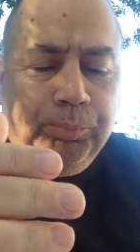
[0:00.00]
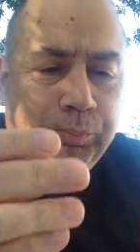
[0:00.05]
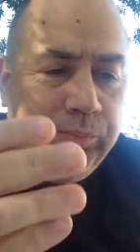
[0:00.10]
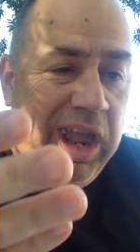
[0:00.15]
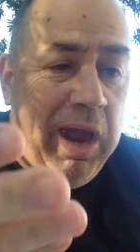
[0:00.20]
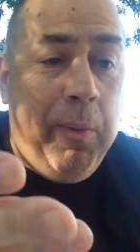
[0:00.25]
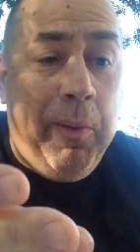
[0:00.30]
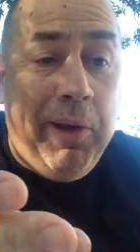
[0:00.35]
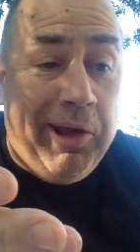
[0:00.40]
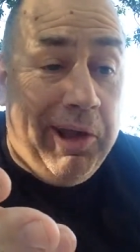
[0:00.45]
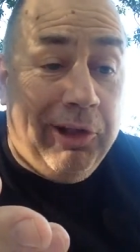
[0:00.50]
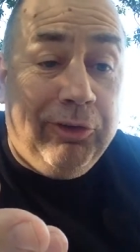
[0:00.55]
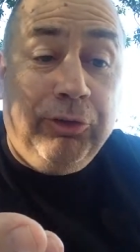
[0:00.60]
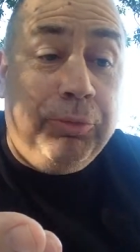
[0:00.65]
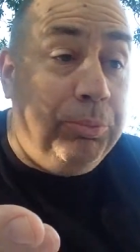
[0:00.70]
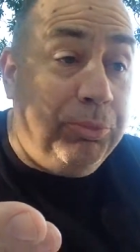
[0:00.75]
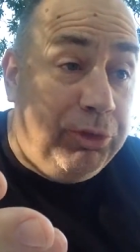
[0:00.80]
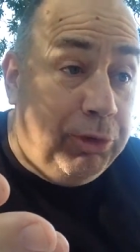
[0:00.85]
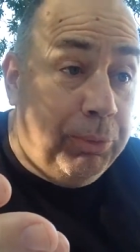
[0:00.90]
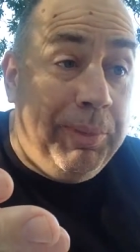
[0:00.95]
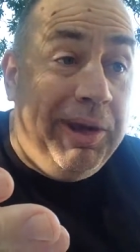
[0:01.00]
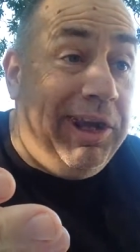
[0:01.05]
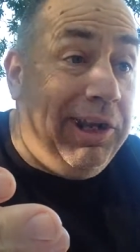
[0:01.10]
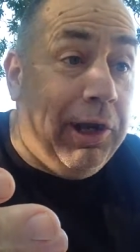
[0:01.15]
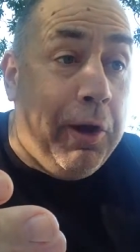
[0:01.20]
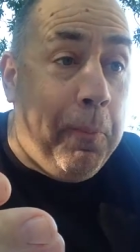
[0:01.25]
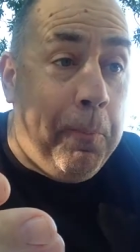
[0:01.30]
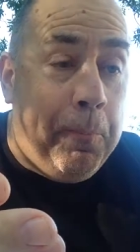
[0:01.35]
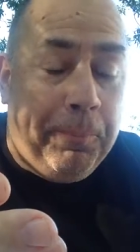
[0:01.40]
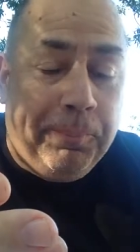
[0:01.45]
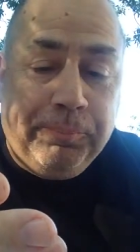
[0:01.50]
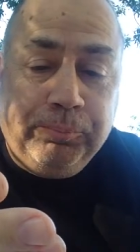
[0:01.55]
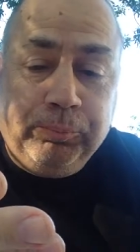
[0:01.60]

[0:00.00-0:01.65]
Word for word: Now I got some tomato.